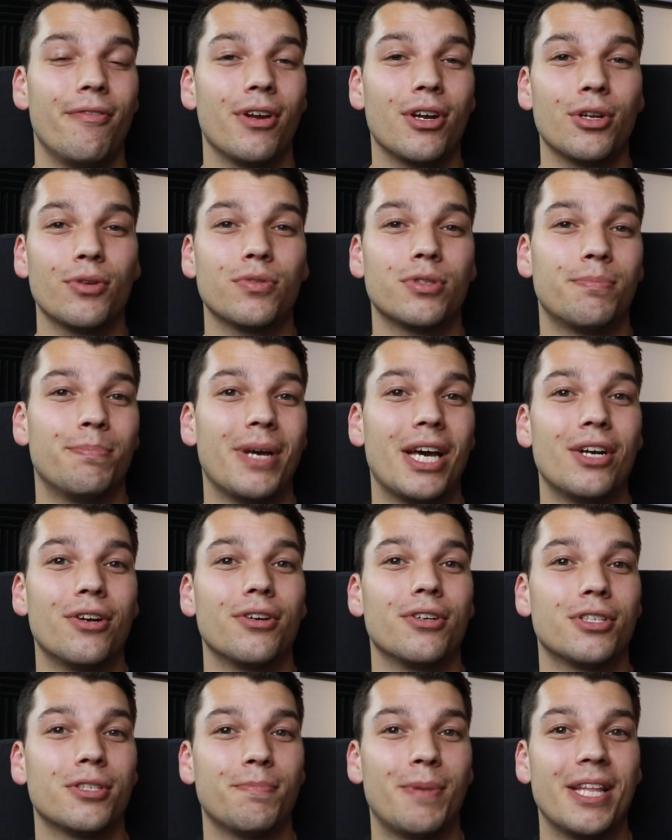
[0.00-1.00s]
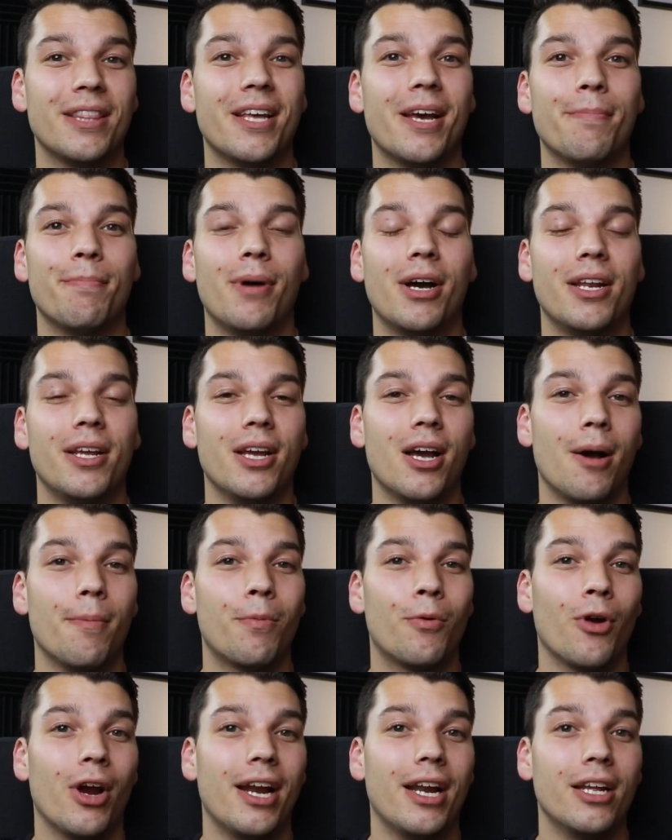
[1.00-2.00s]
figured it was better to spend that money
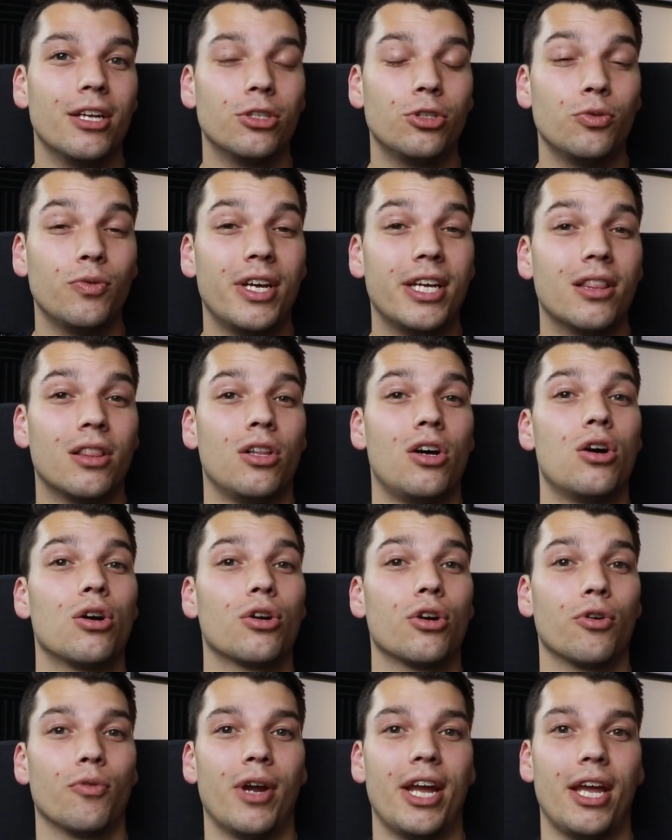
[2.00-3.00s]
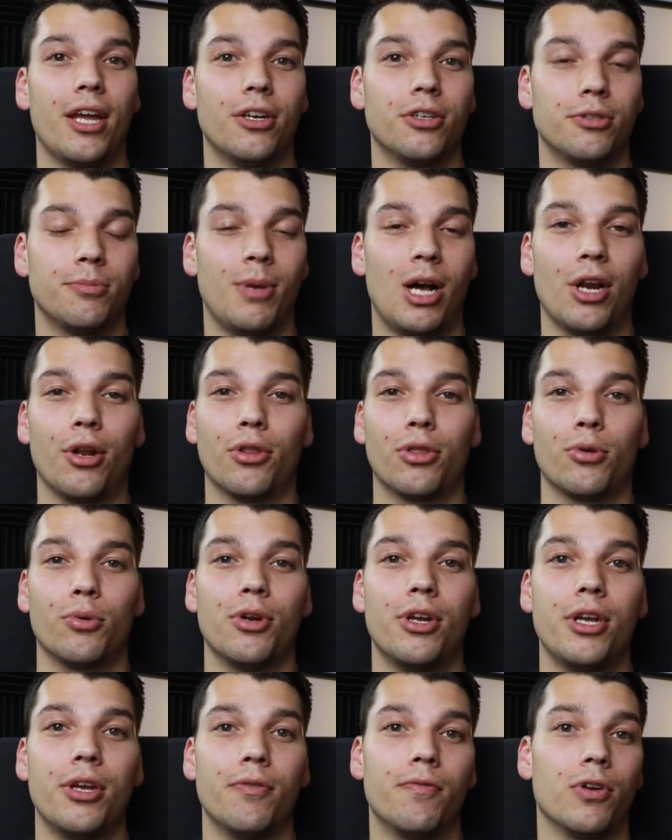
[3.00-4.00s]
upgrading to a longer range Model
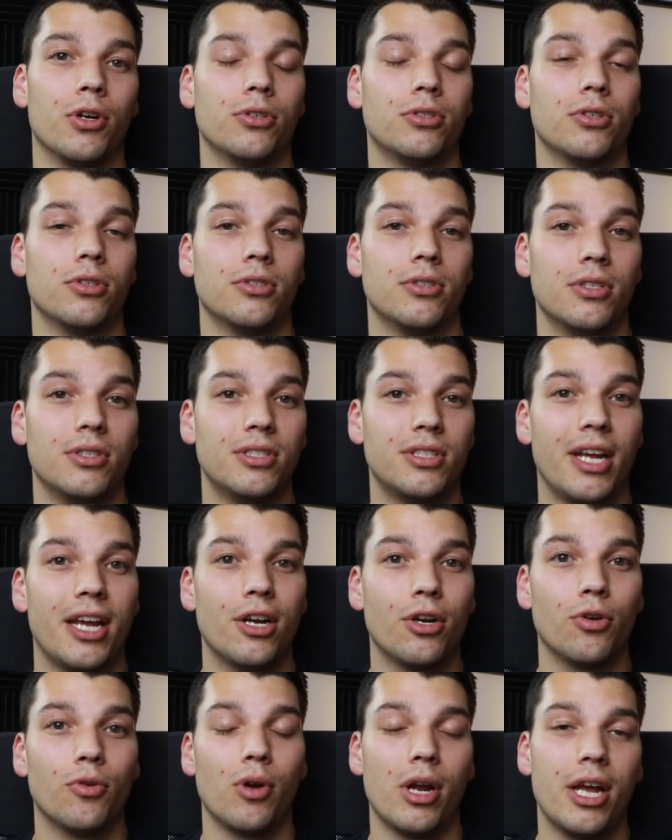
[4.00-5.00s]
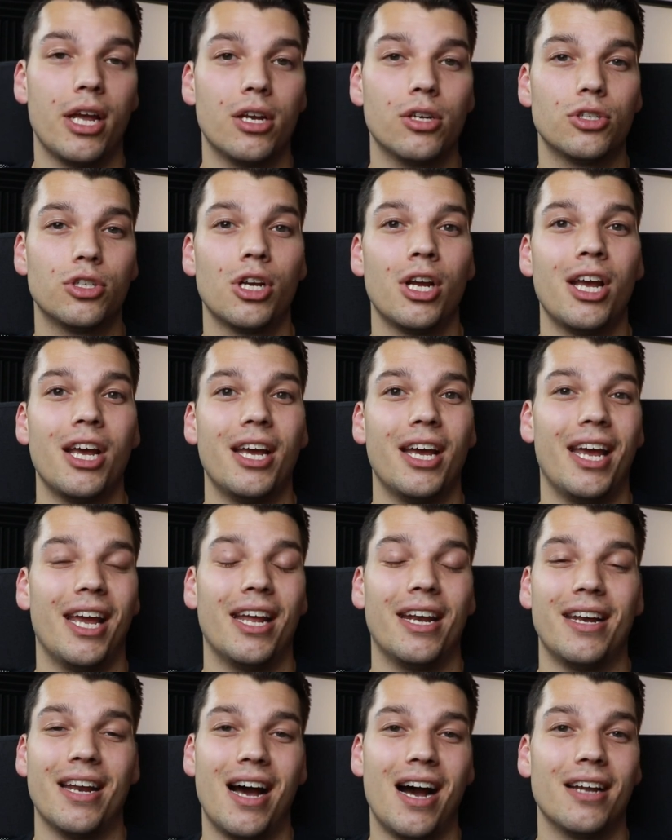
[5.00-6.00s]
3 versus the standard range
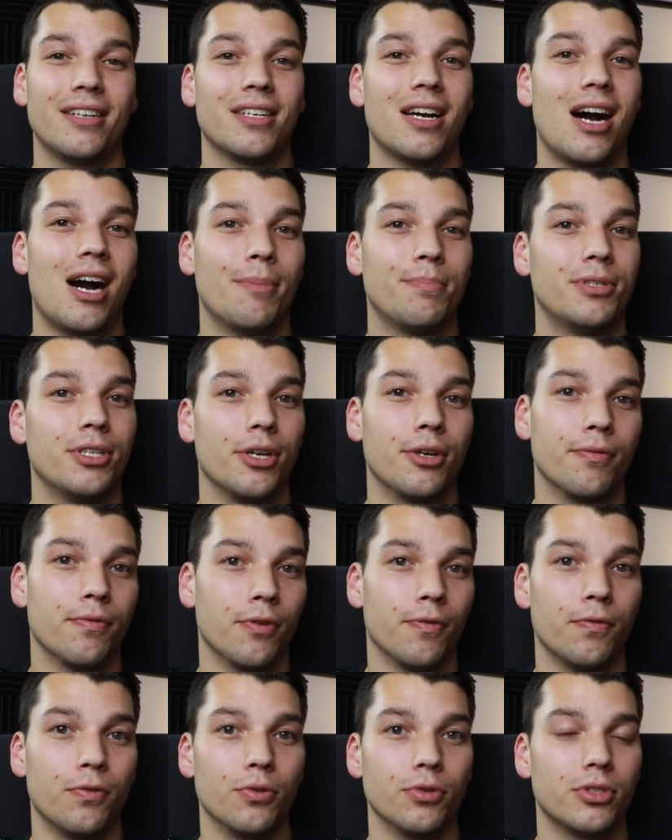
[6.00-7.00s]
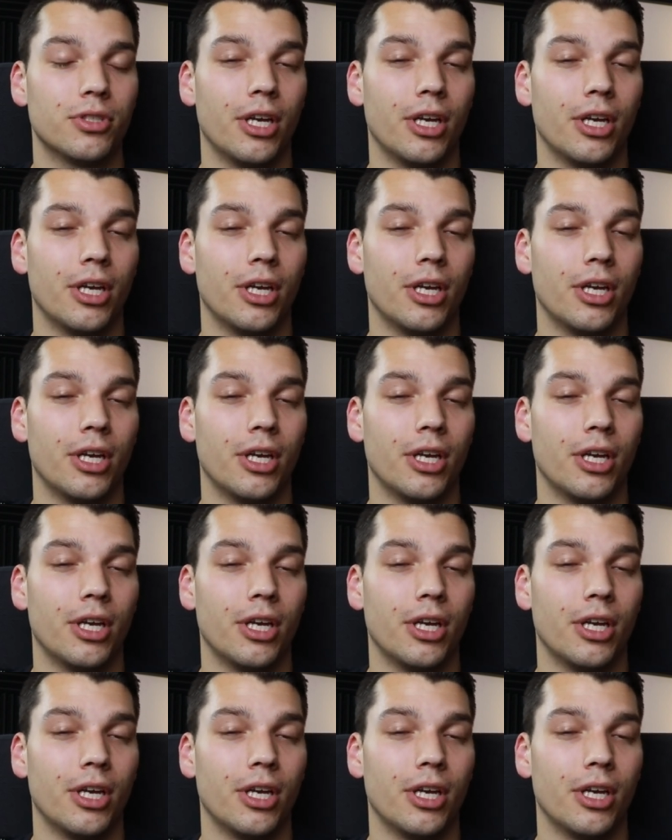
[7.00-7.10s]
and not opting for full